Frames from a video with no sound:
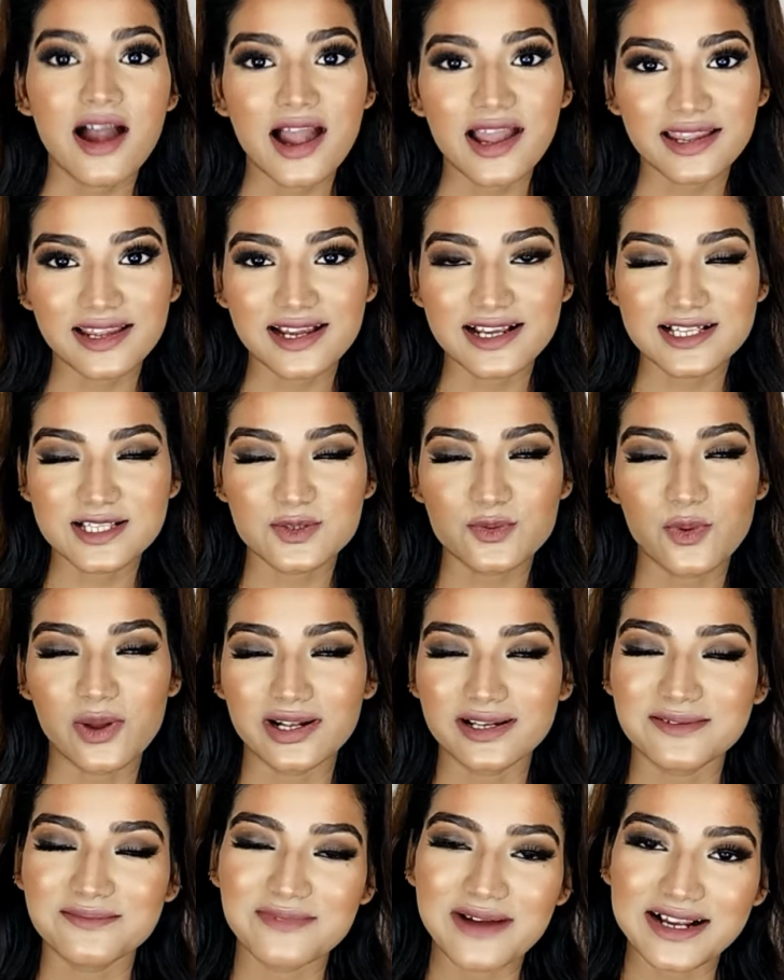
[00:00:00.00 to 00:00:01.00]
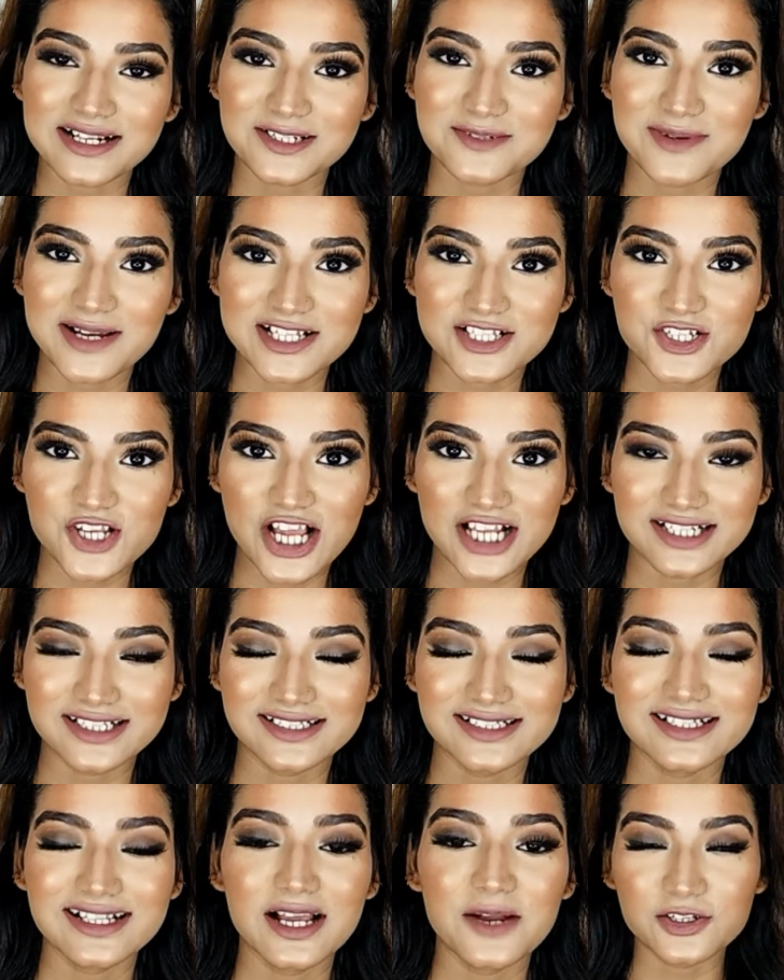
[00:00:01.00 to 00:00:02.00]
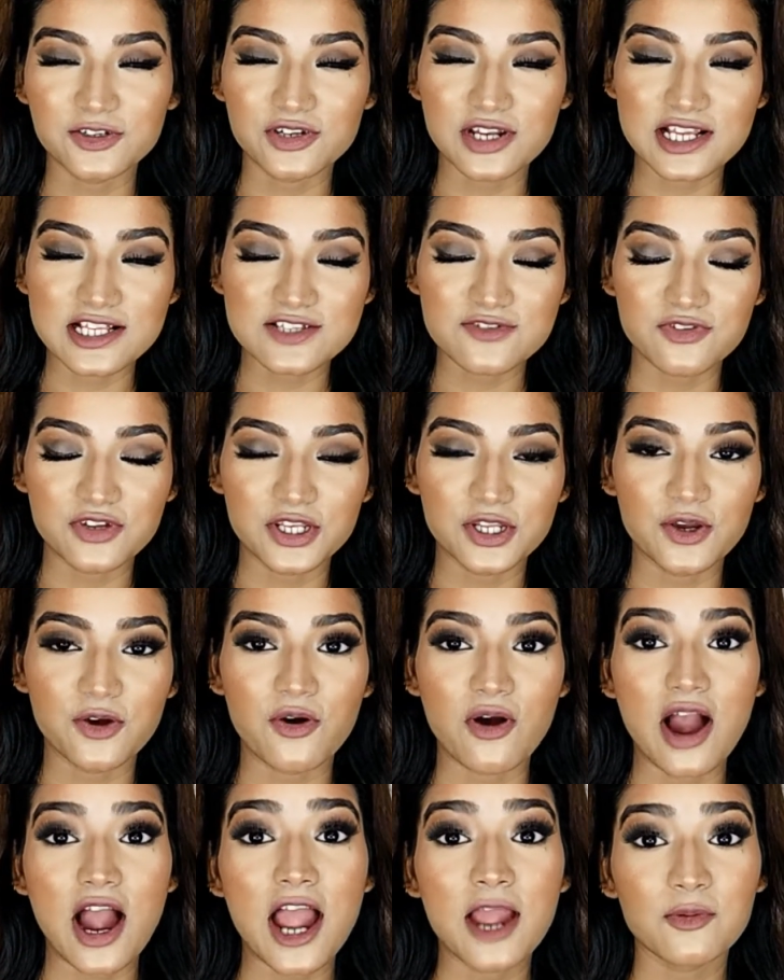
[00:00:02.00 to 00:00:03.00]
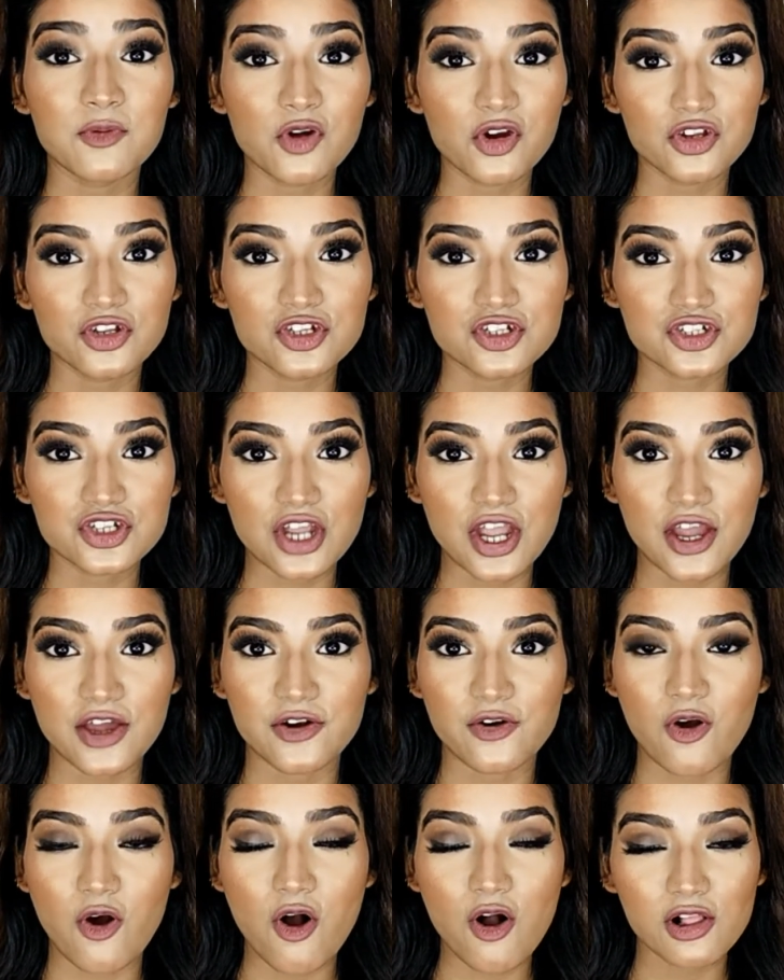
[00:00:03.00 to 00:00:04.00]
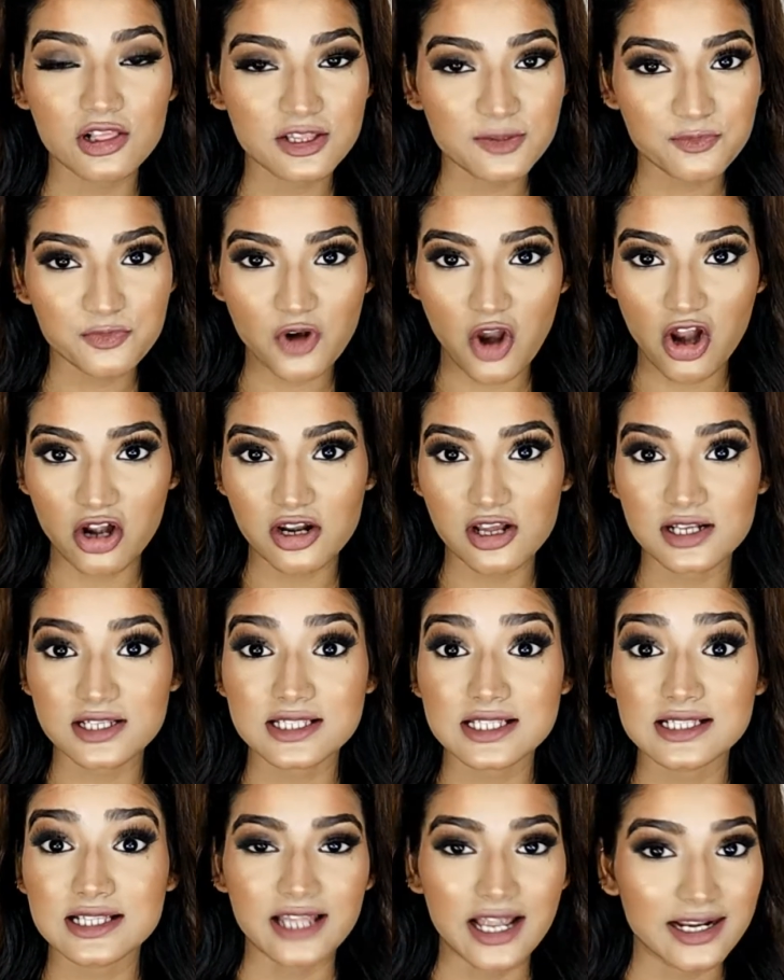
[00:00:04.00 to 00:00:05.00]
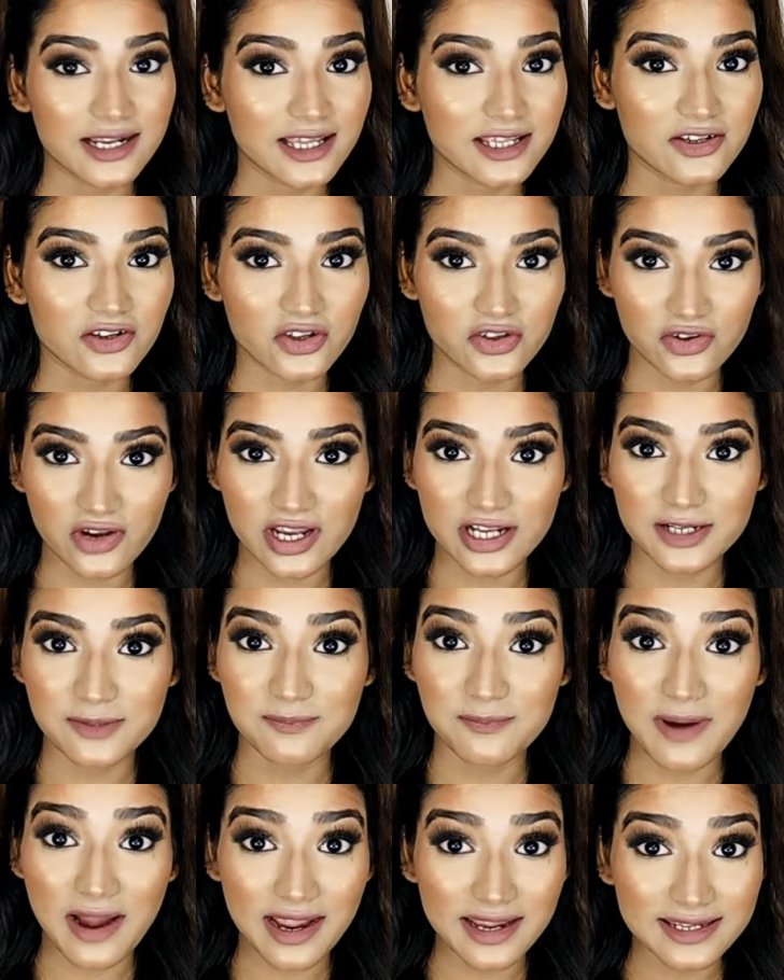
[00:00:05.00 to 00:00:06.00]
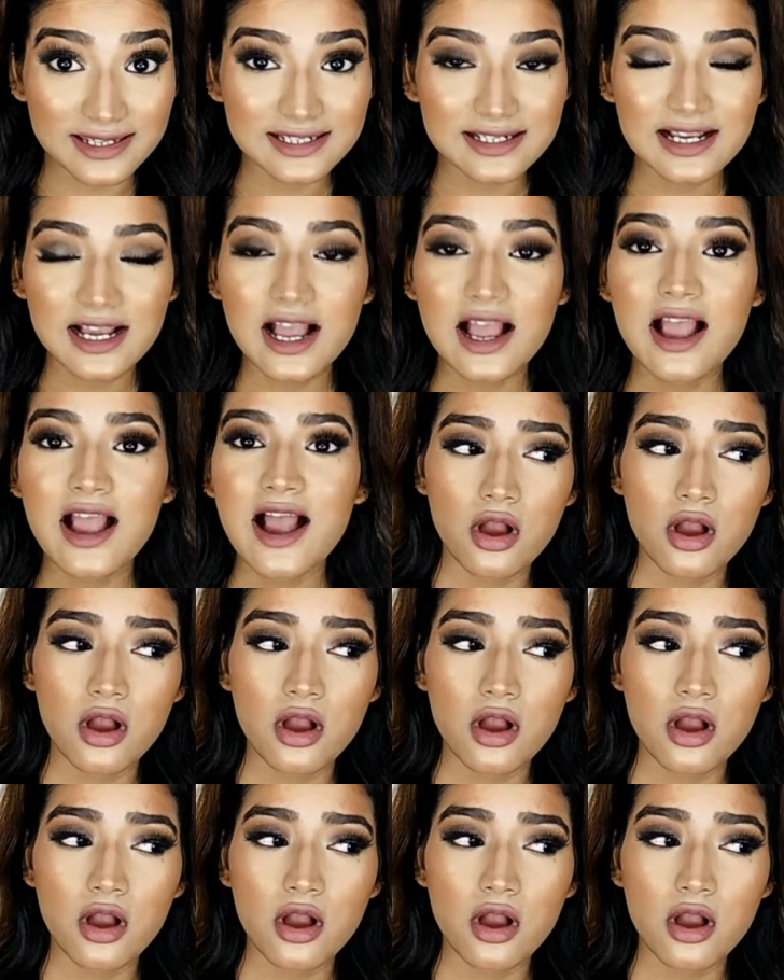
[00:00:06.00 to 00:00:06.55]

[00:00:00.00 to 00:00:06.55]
Hi guys, welcome back to my channel. In today's video, I'm going to share all the products that I regret buying.